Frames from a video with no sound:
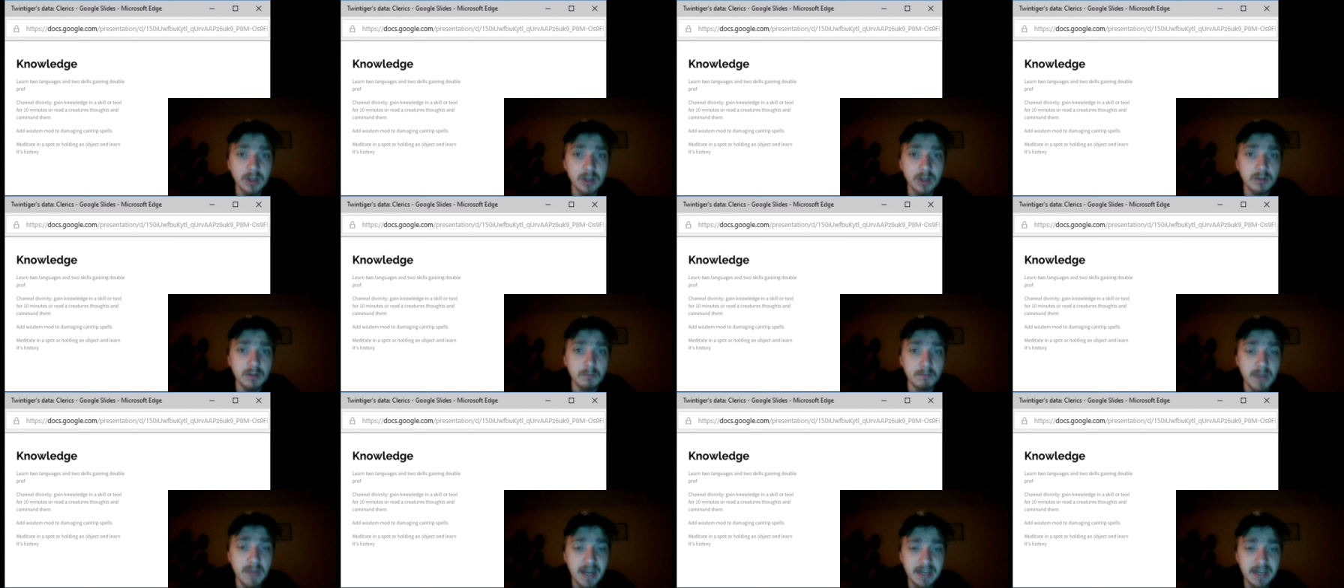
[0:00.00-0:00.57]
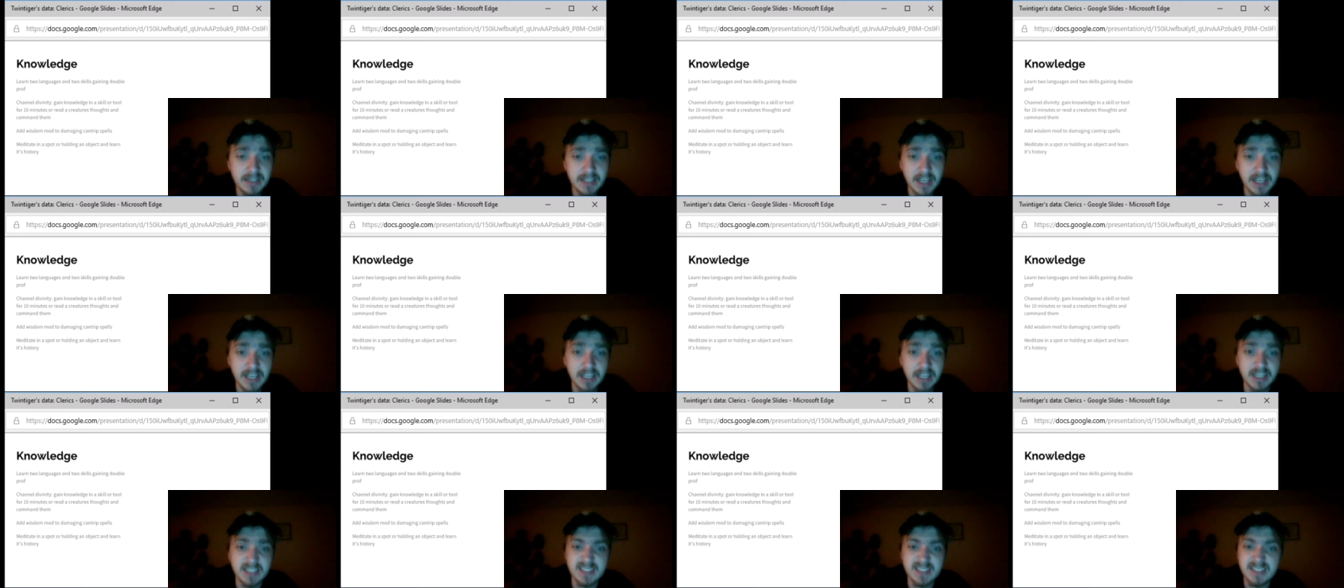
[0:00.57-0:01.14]

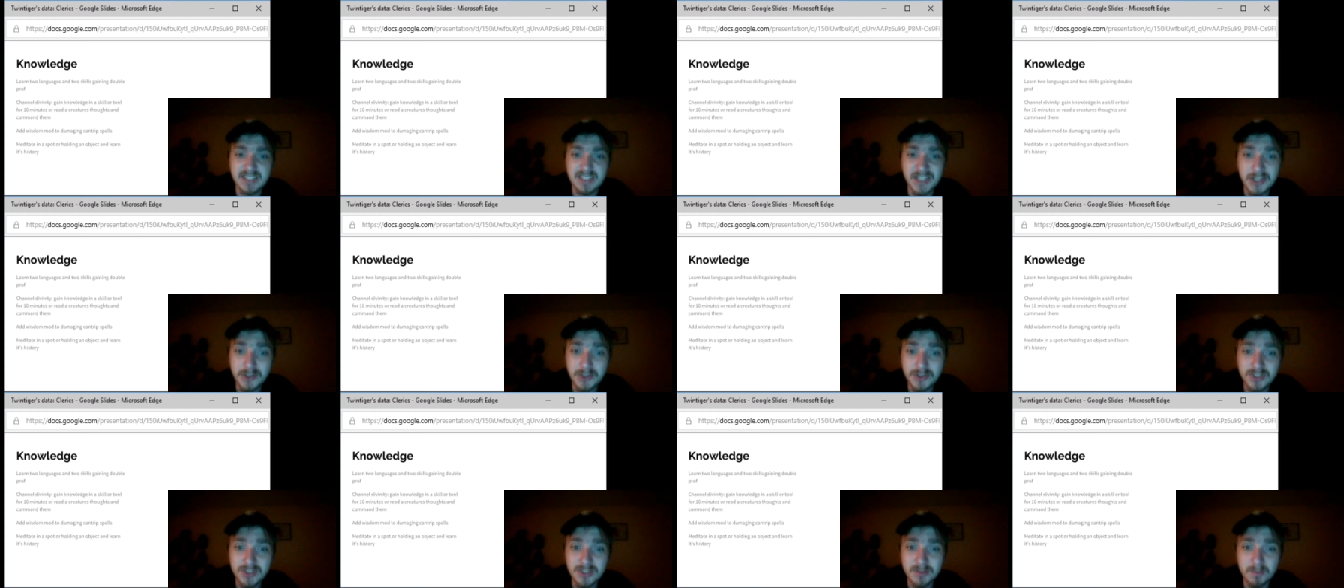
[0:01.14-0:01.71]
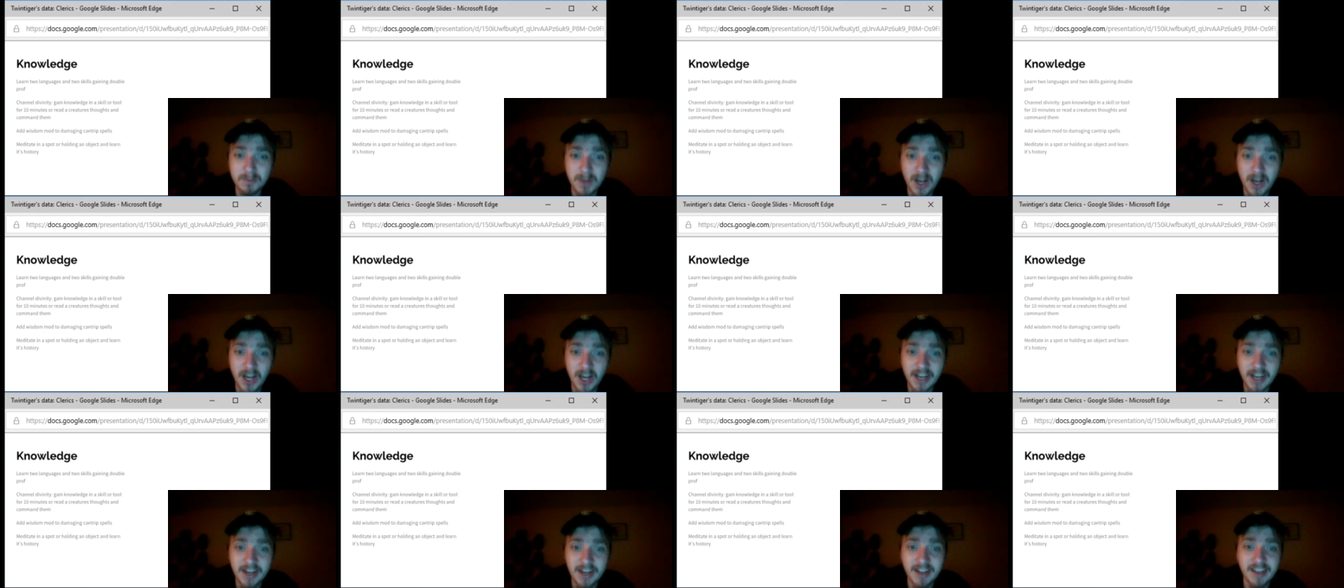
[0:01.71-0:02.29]
meditate in a single
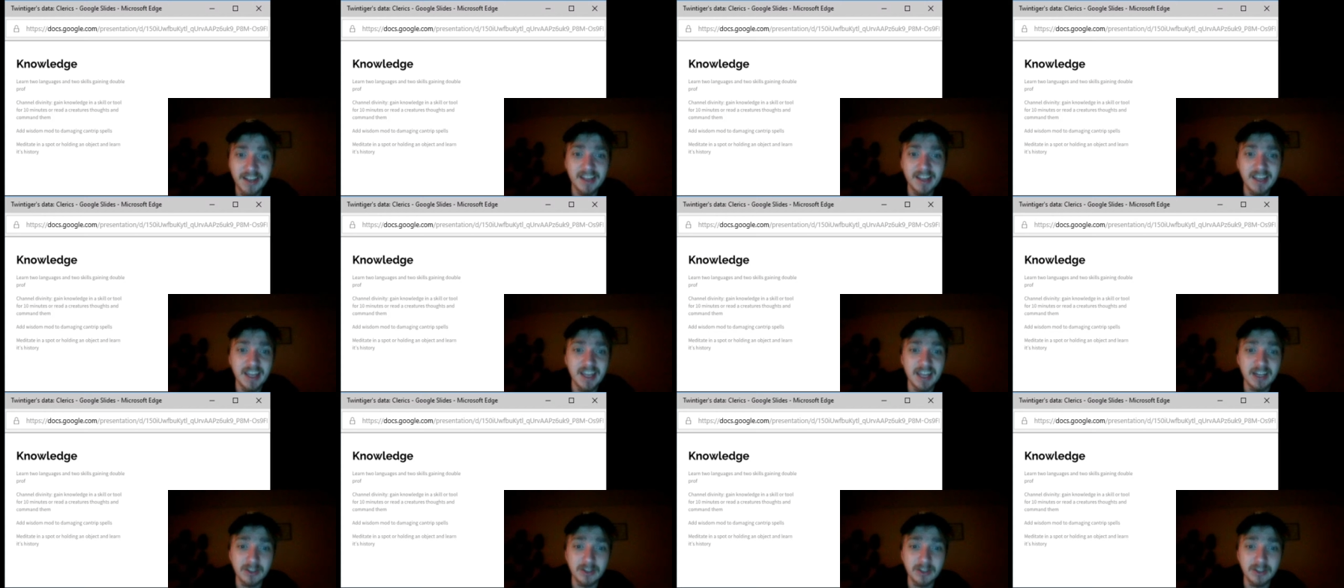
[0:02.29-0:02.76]
spot in a